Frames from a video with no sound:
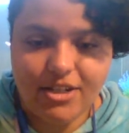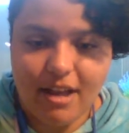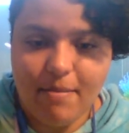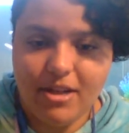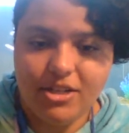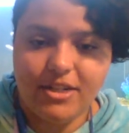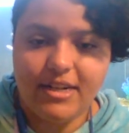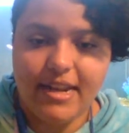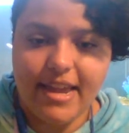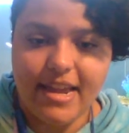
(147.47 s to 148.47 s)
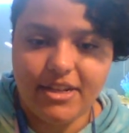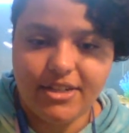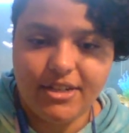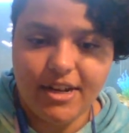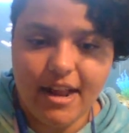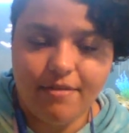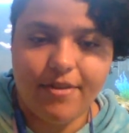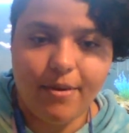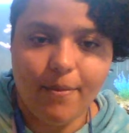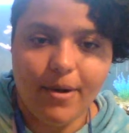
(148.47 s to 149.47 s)
measured each and
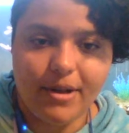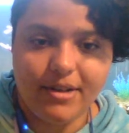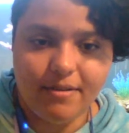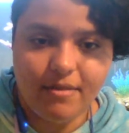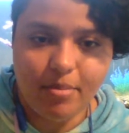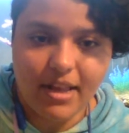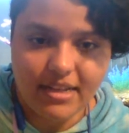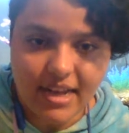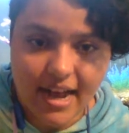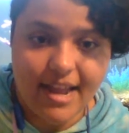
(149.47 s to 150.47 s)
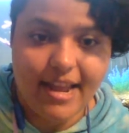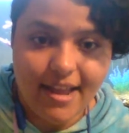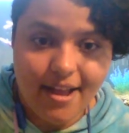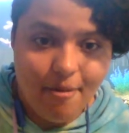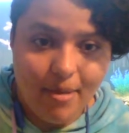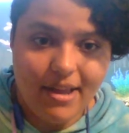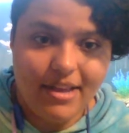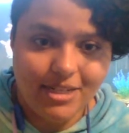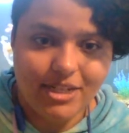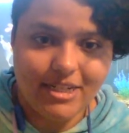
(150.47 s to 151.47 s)
every one of the plant's height by
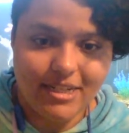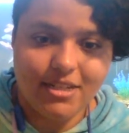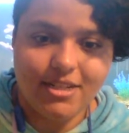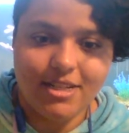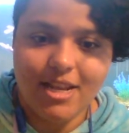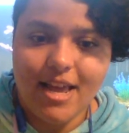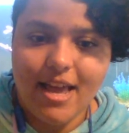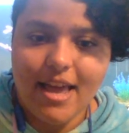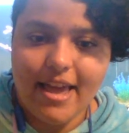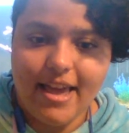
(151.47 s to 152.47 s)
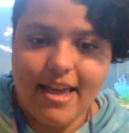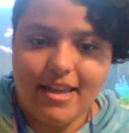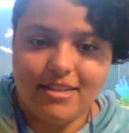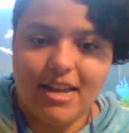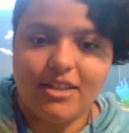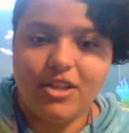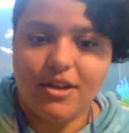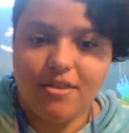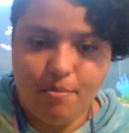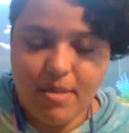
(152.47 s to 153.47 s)
inches, and I
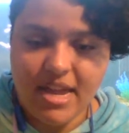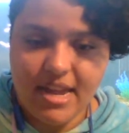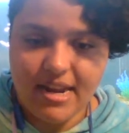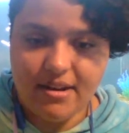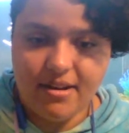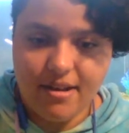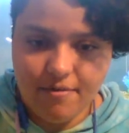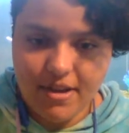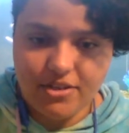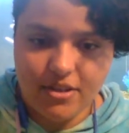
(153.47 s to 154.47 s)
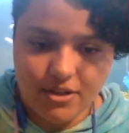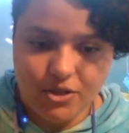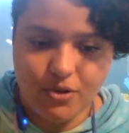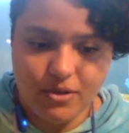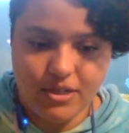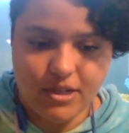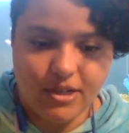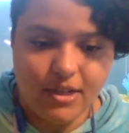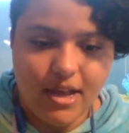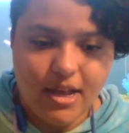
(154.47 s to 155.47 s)
took the mean of each of the controls,
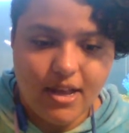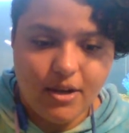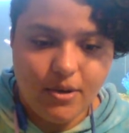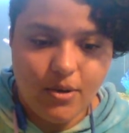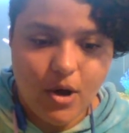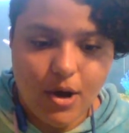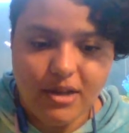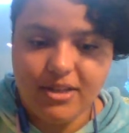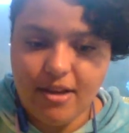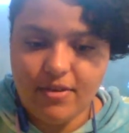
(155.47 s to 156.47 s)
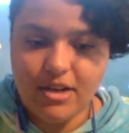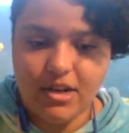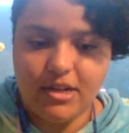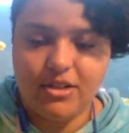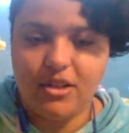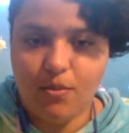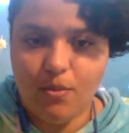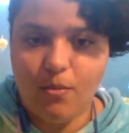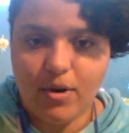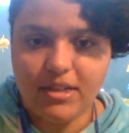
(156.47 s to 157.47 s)
the non-Seven Dust, the
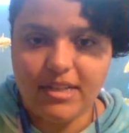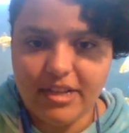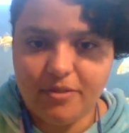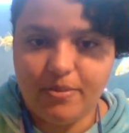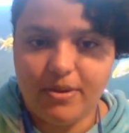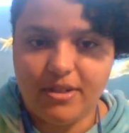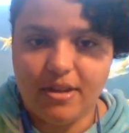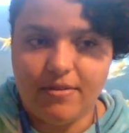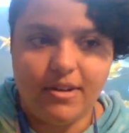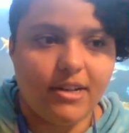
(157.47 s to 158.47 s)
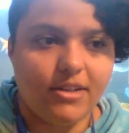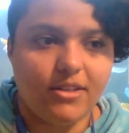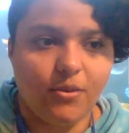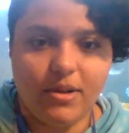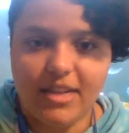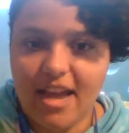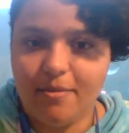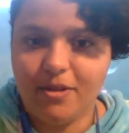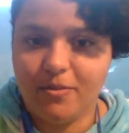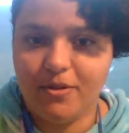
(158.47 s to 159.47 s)
1 teaspoon of Seven Dust, the 1
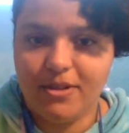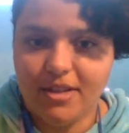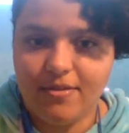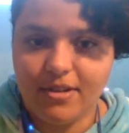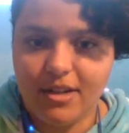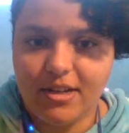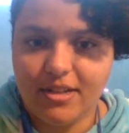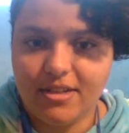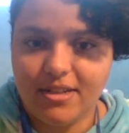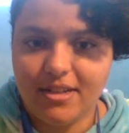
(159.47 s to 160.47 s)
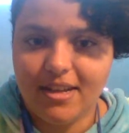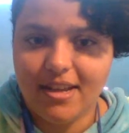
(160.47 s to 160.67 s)
tablespoon of Seven Dust,